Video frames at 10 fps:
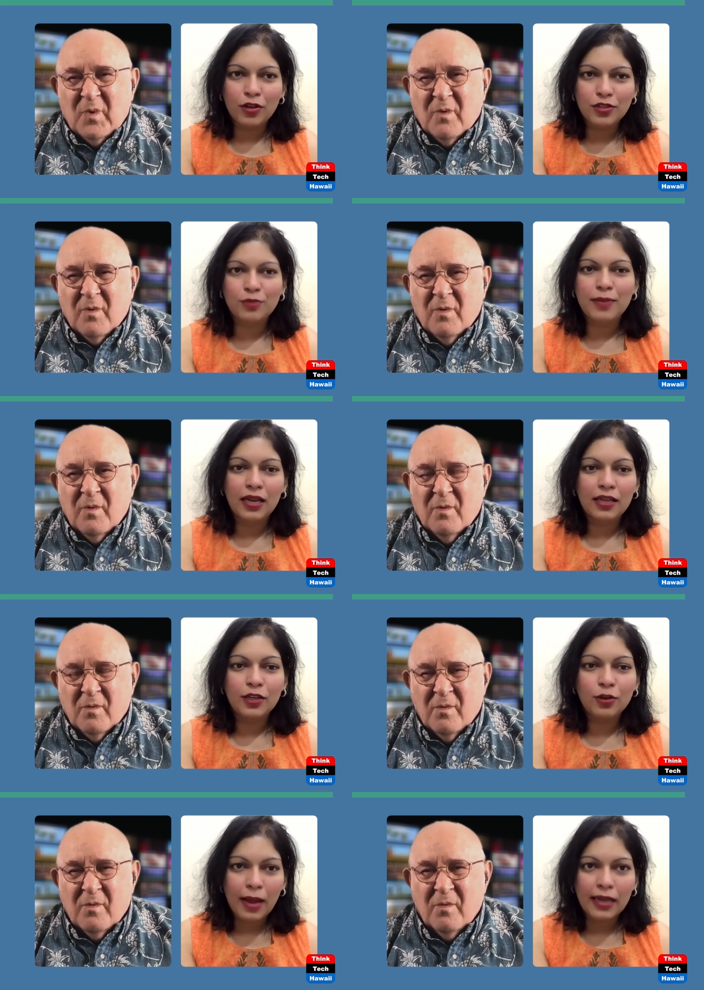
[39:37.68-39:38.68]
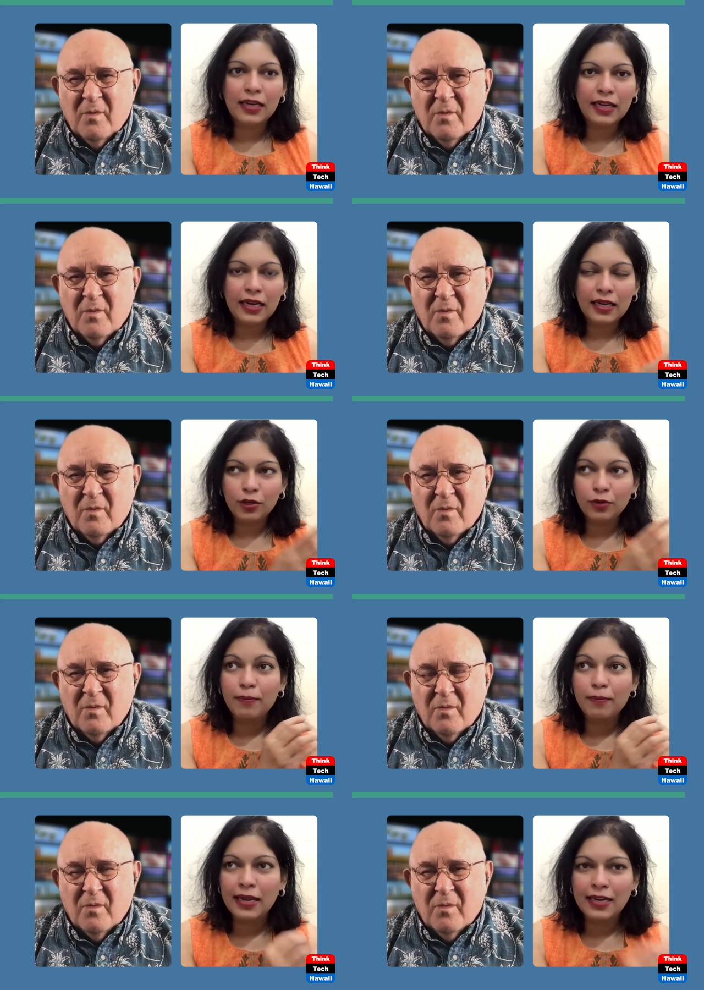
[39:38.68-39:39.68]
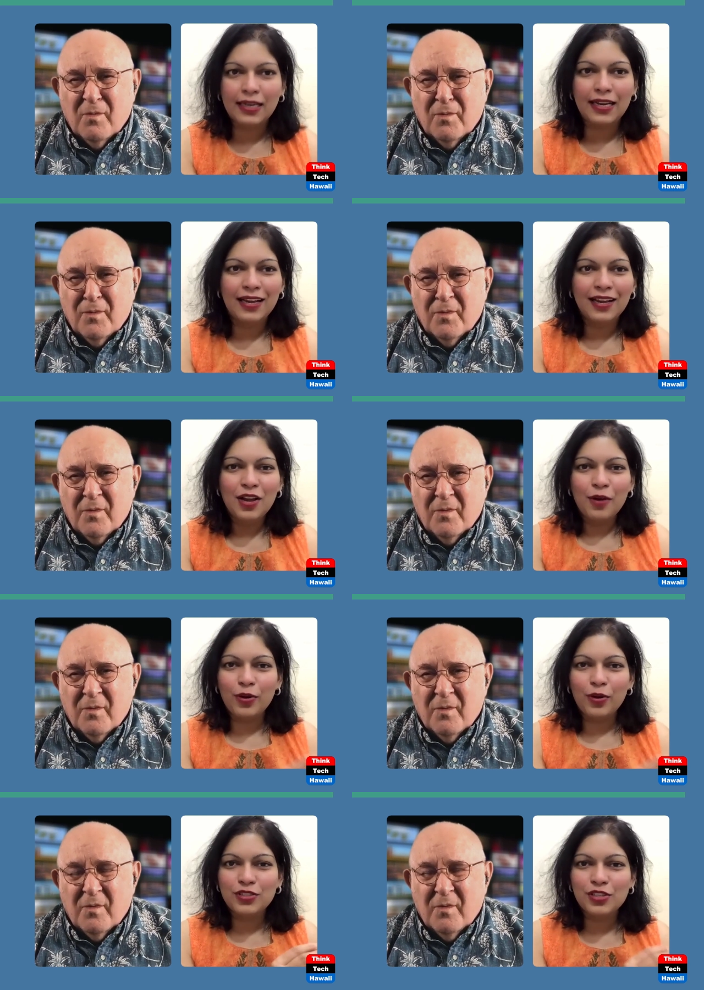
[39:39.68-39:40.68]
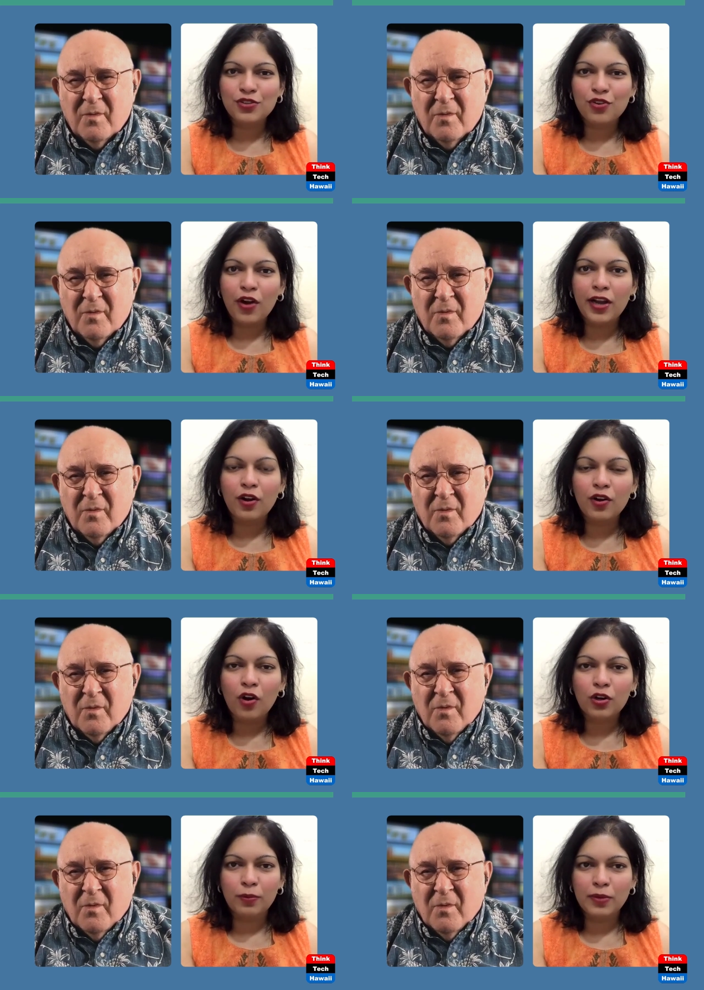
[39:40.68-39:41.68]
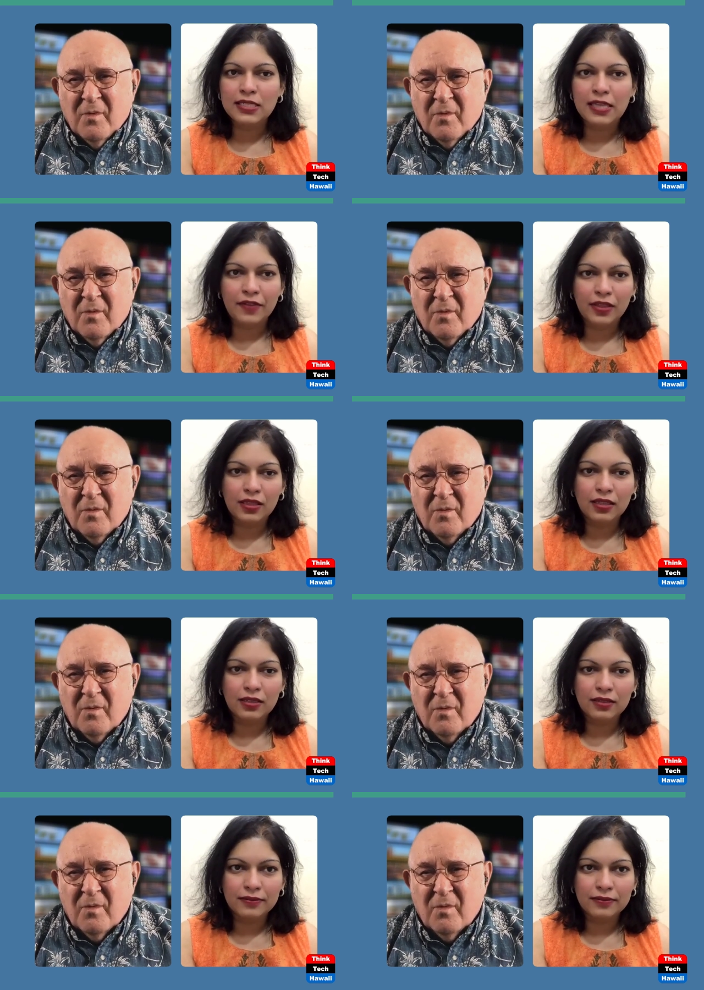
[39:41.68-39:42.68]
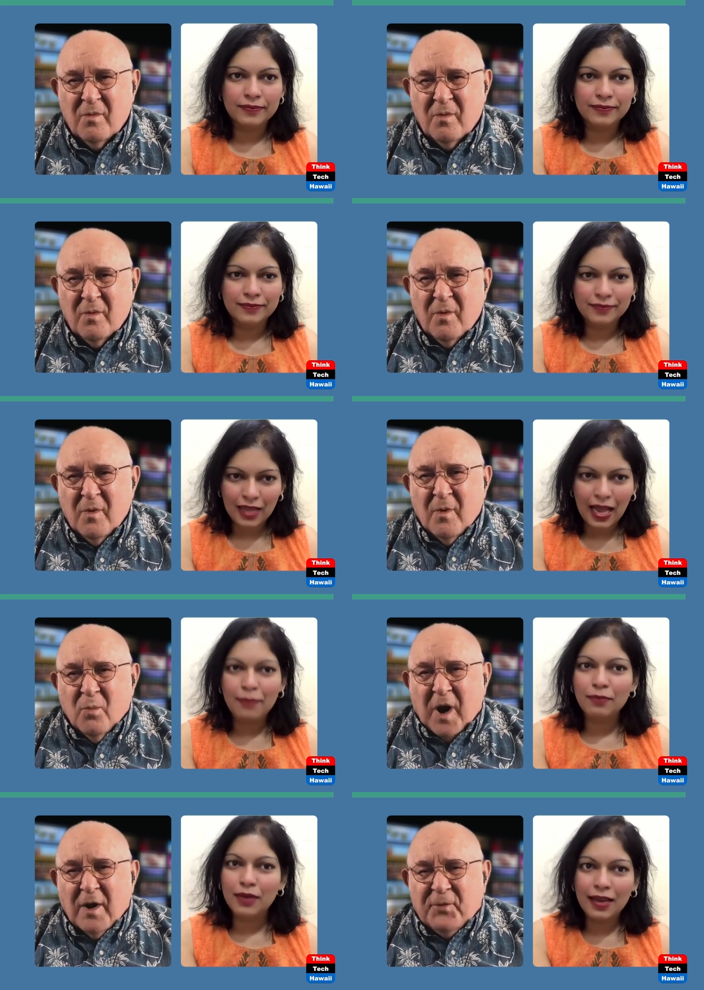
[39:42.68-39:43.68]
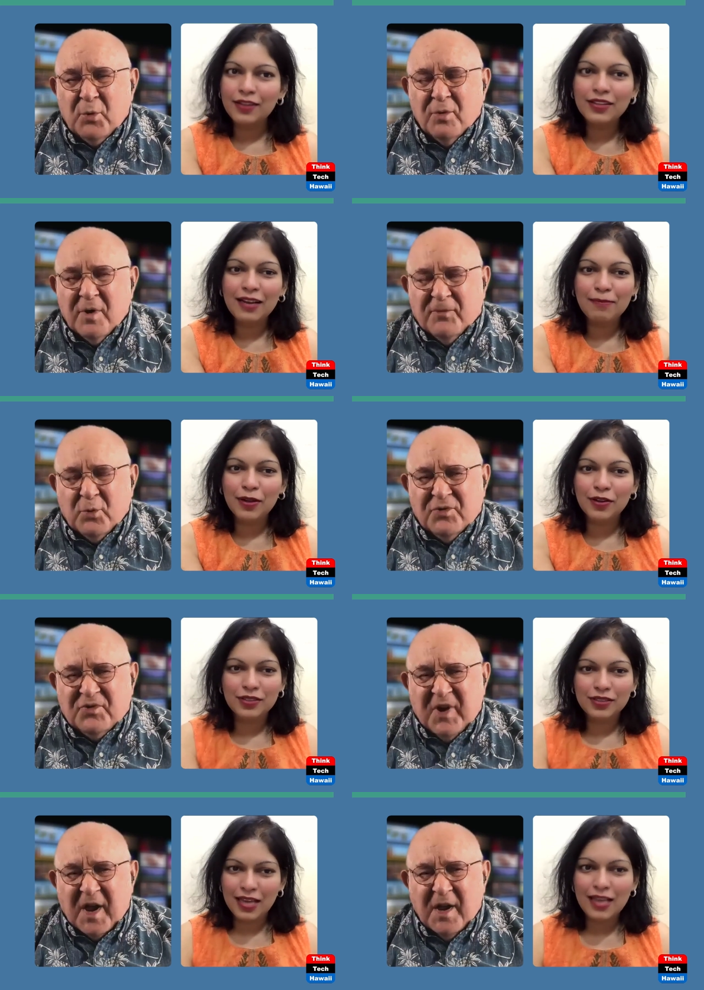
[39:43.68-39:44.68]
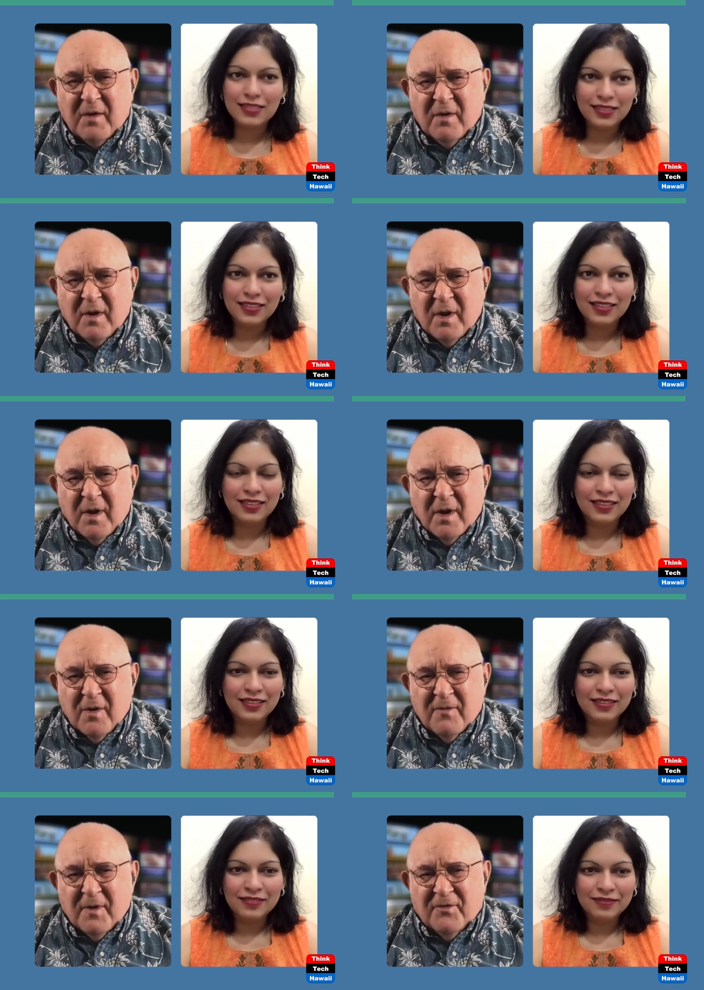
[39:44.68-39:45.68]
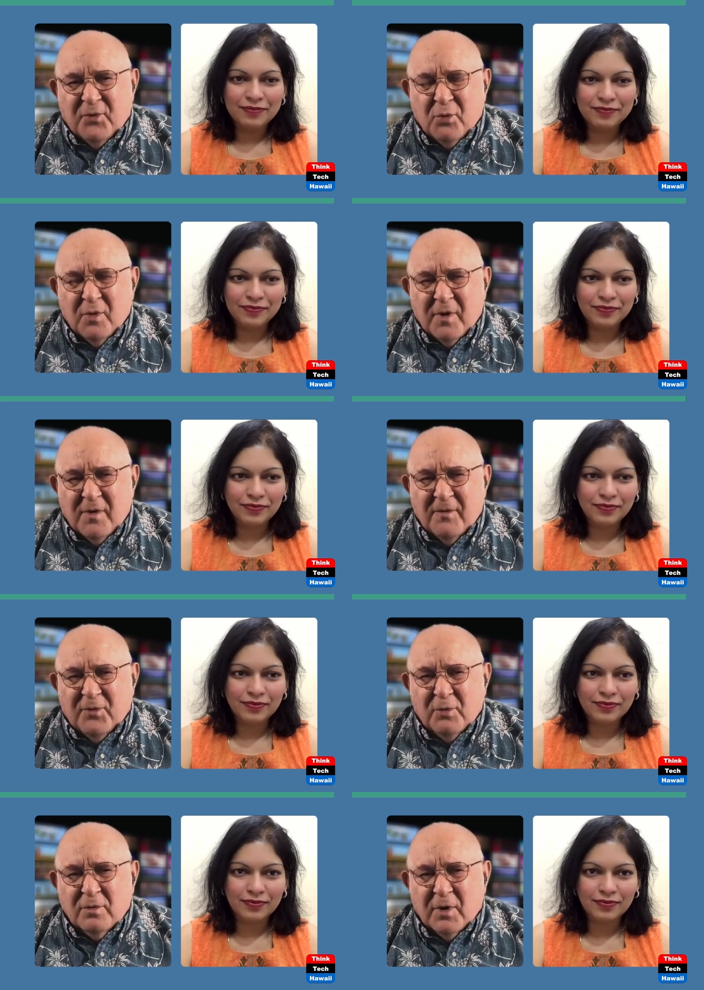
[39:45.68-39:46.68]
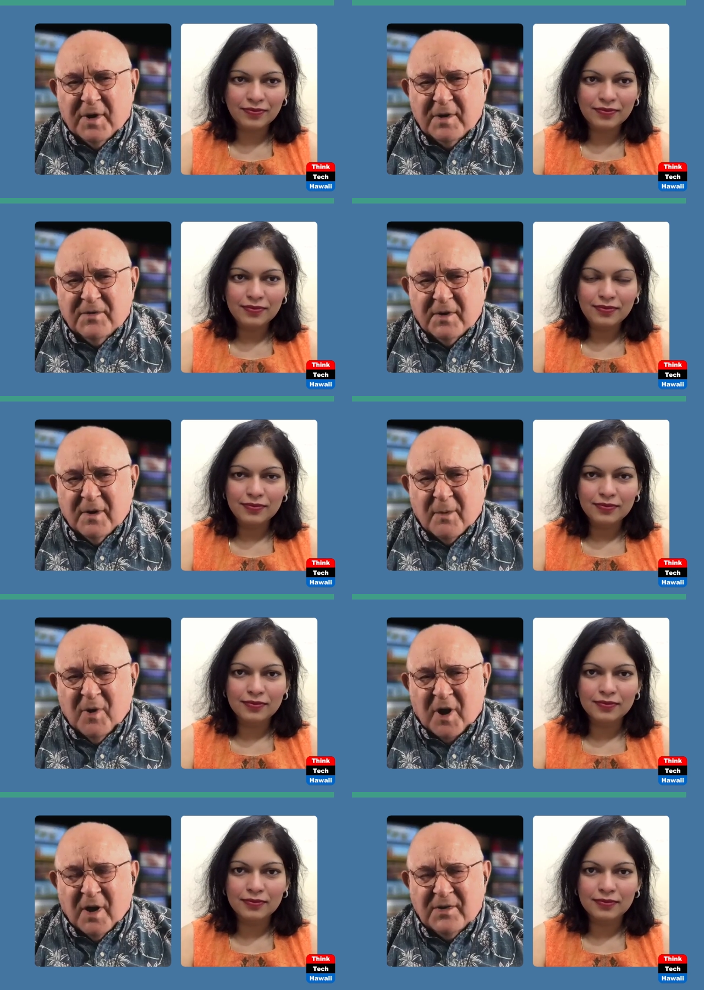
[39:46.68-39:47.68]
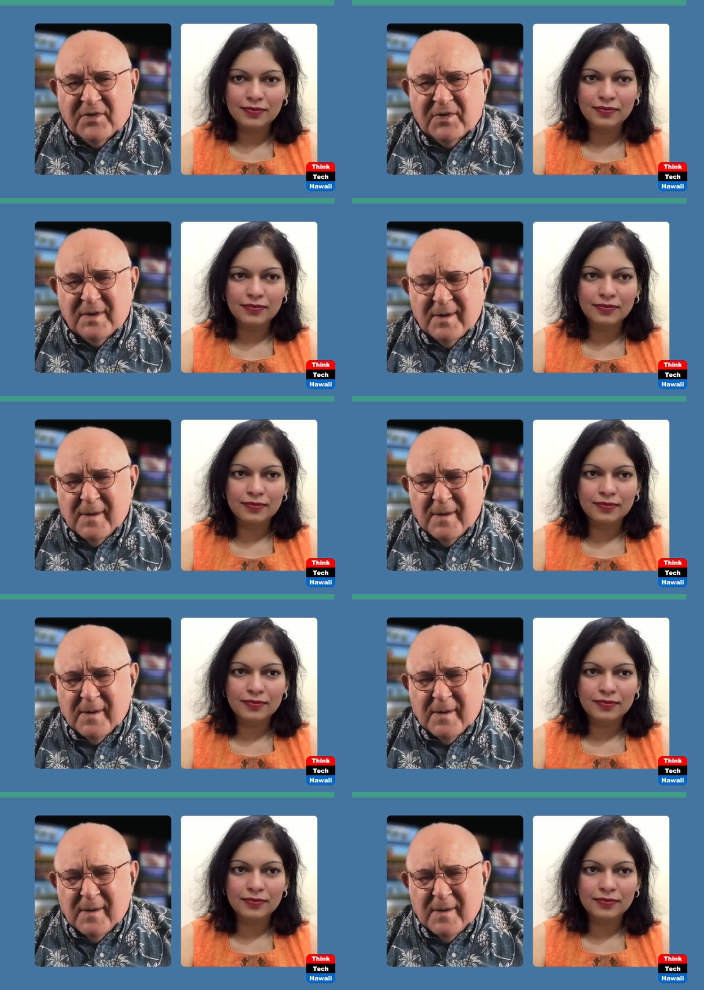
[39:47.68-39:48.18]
Speaker 1: pause. Human, humanitarian humanity was destroyed on October seventh.
Speaker 2: Well, if you if you say if you if you look at uh, Hamas,